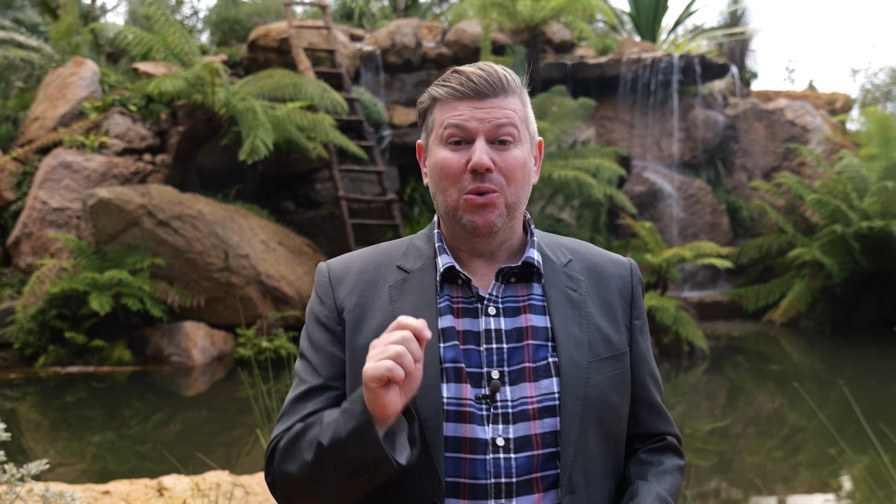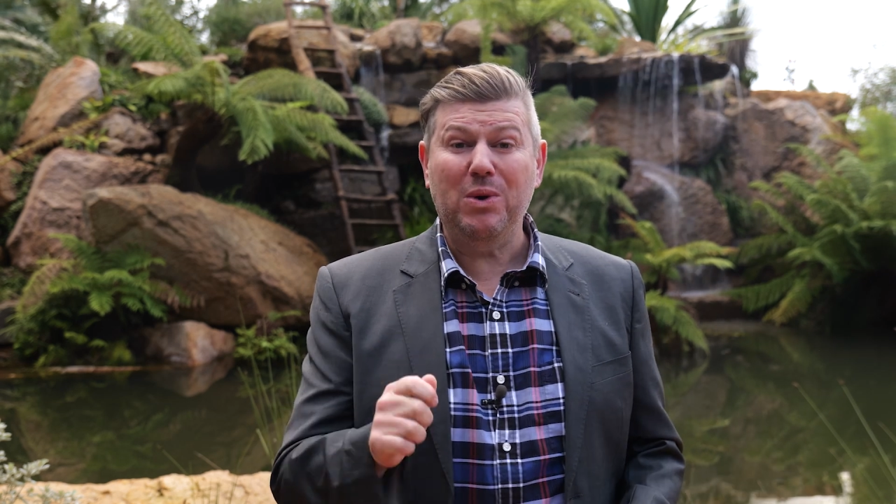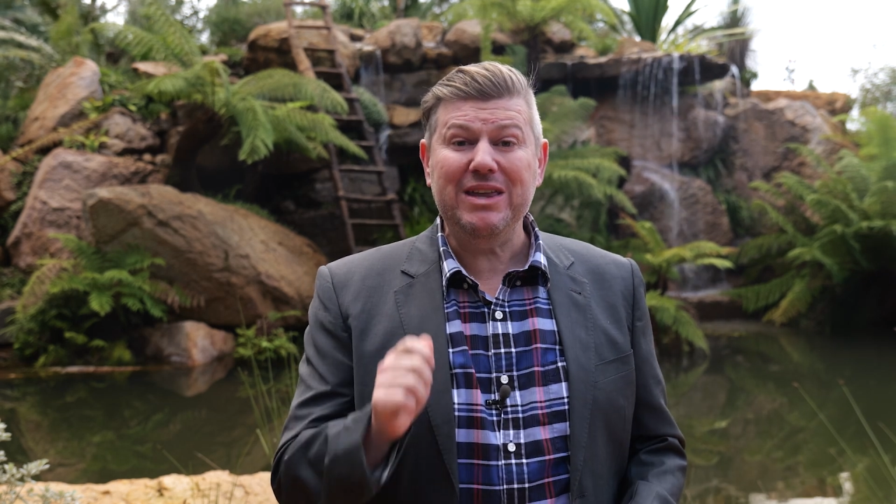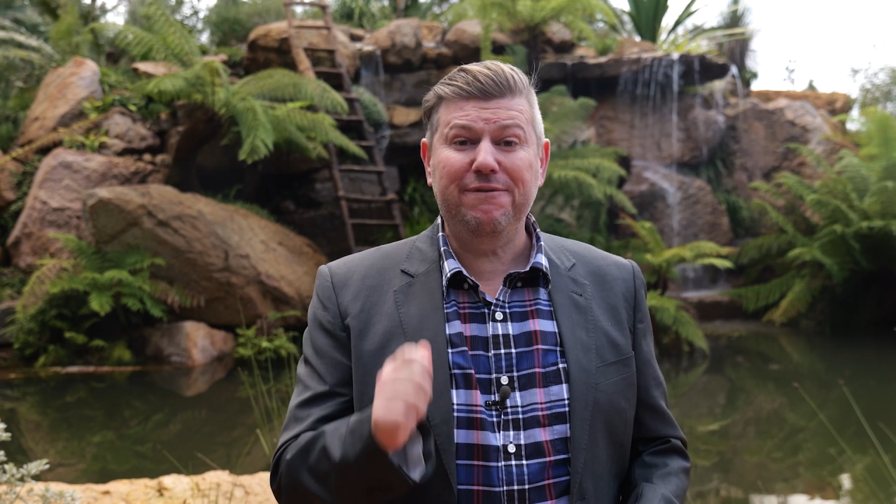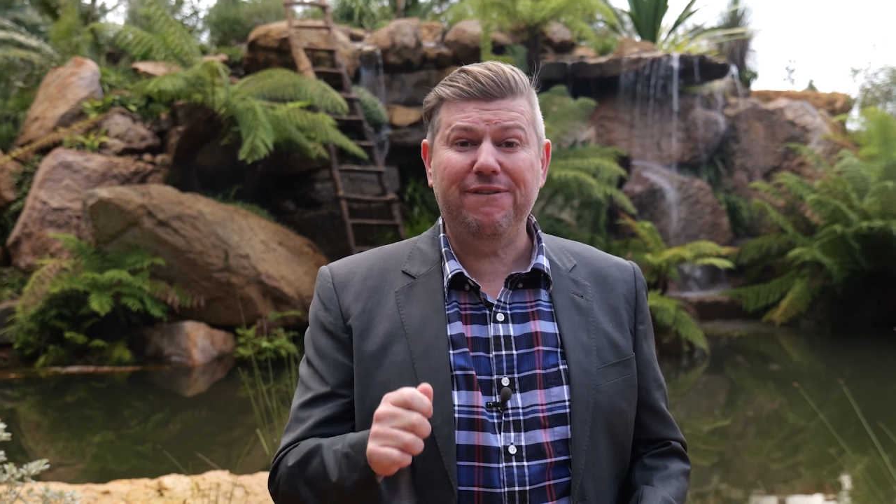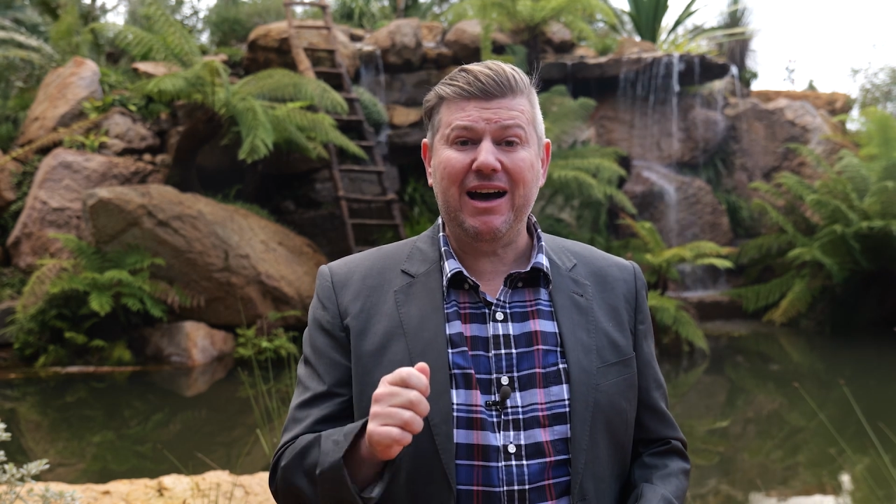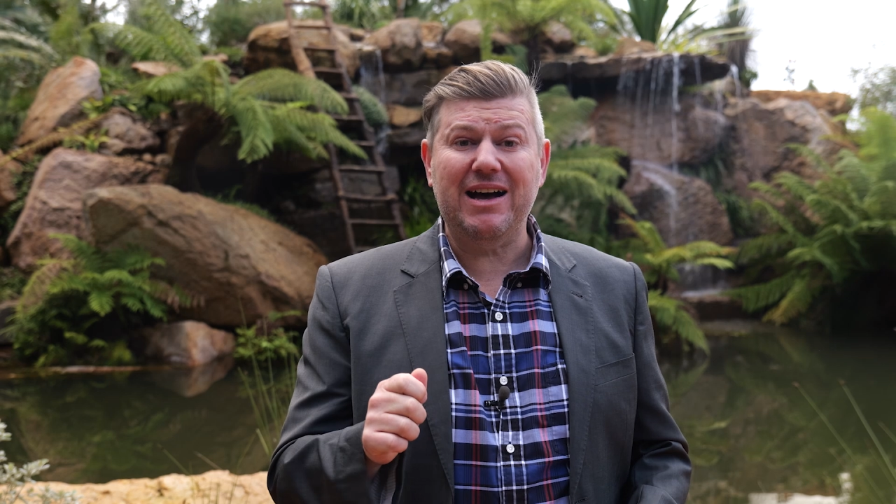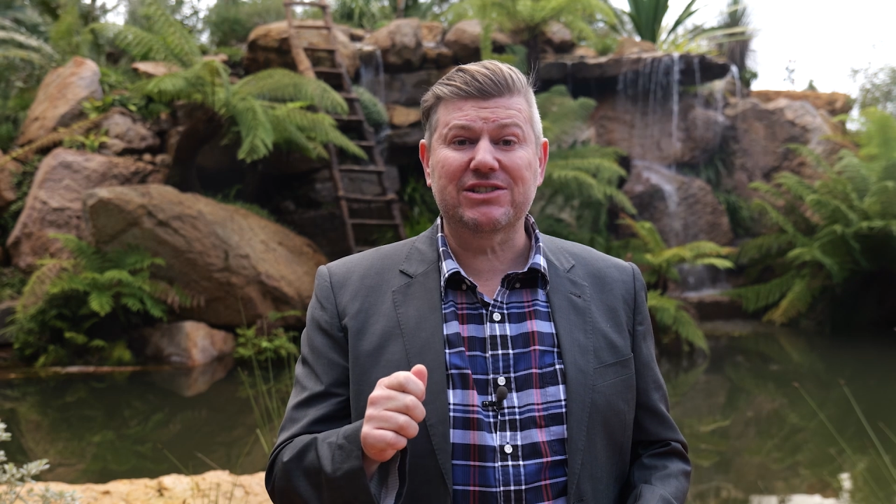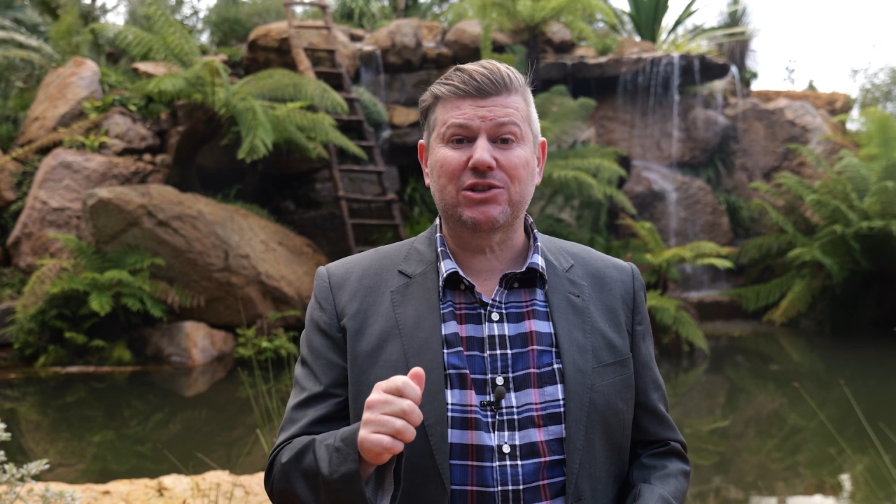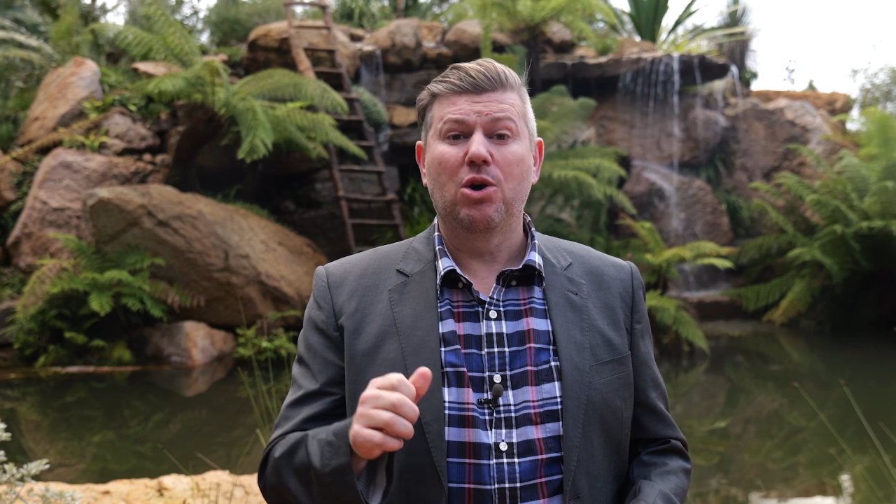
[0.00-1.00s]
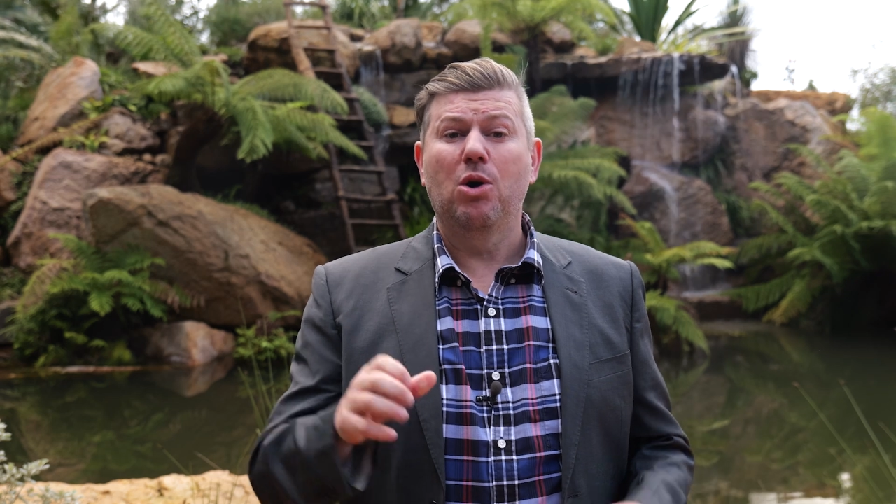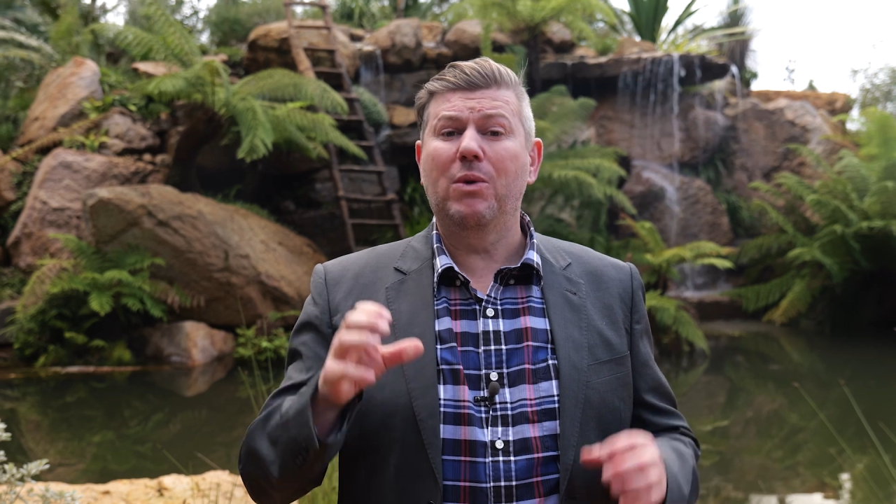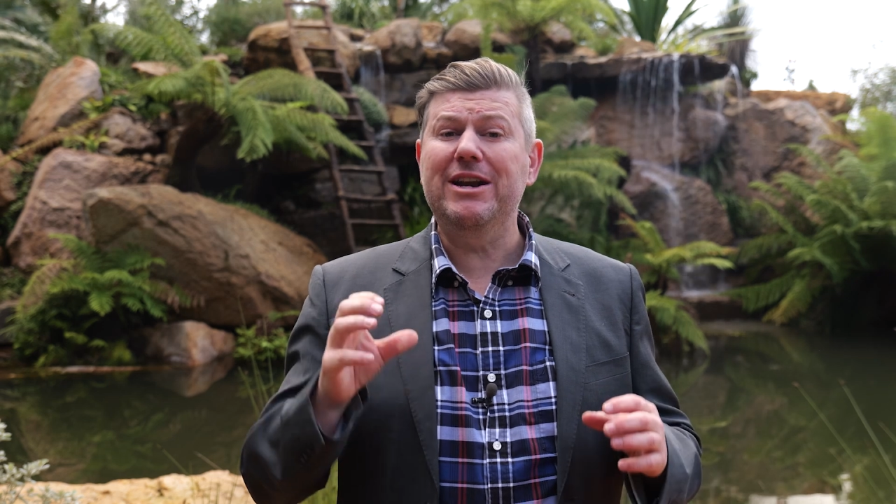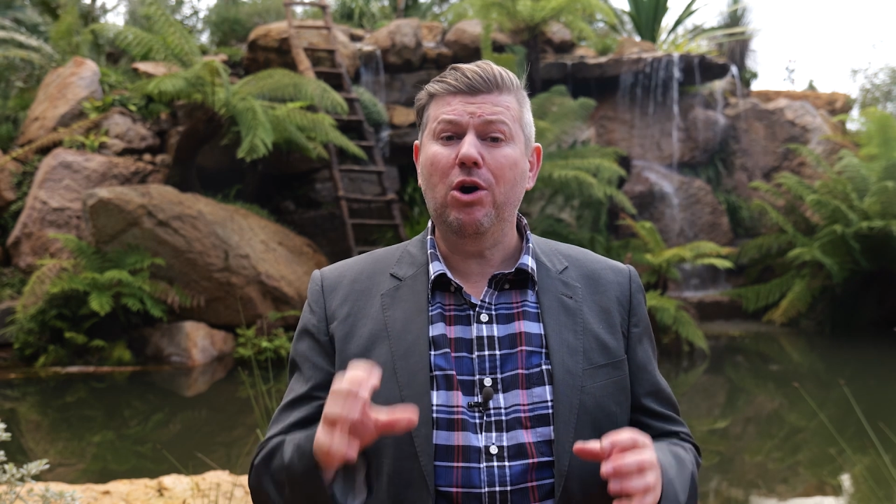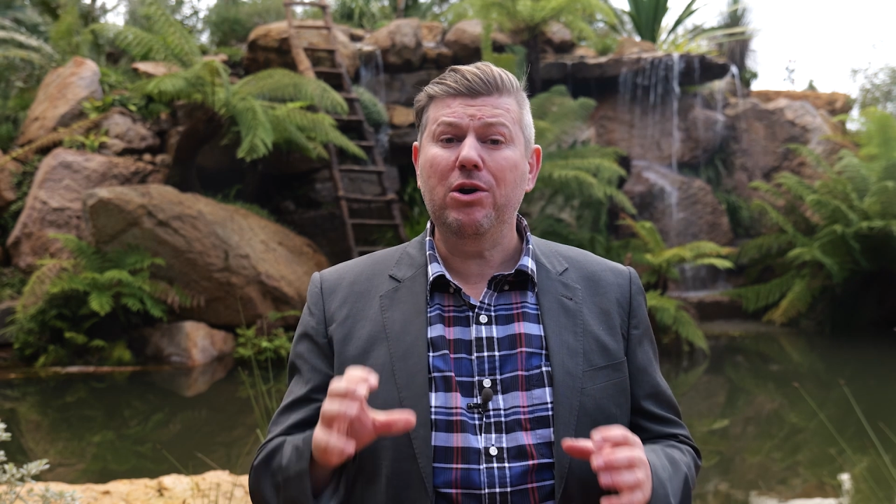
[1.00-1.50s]
With VAST,
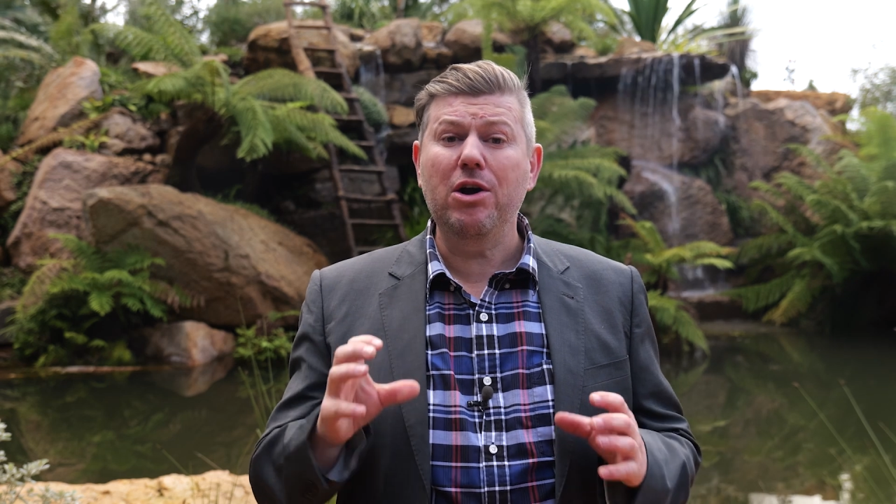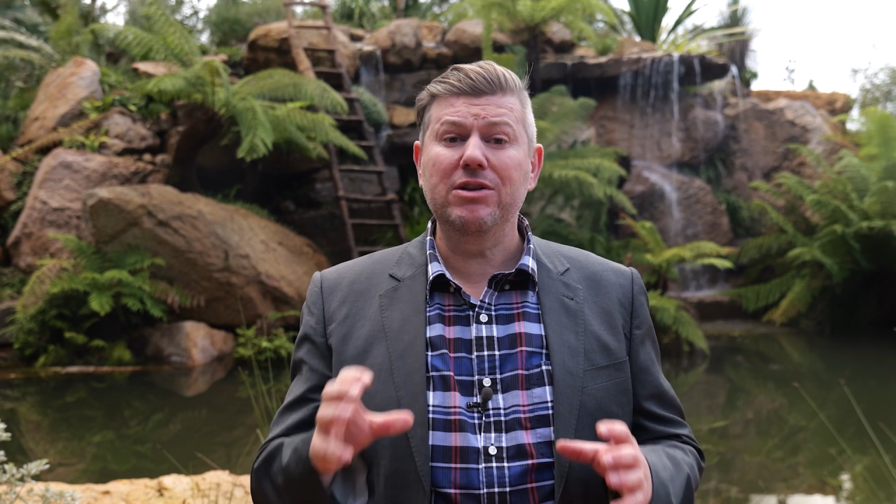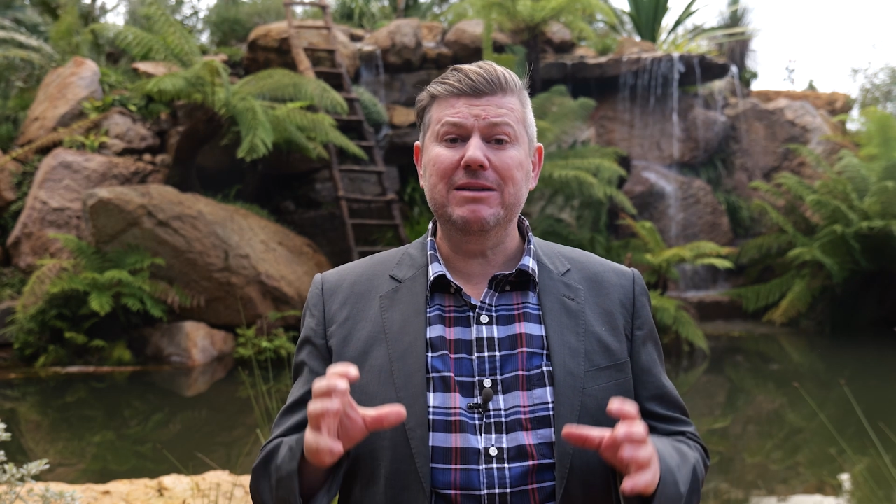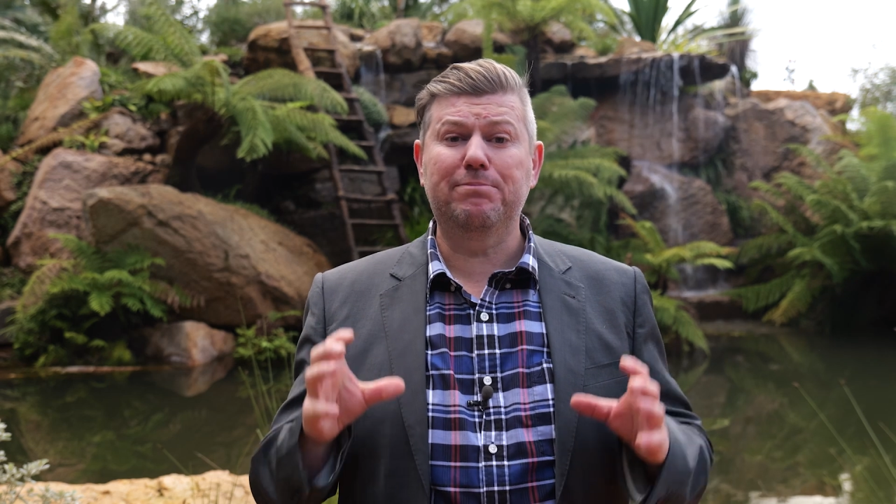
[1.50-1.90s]
we're not only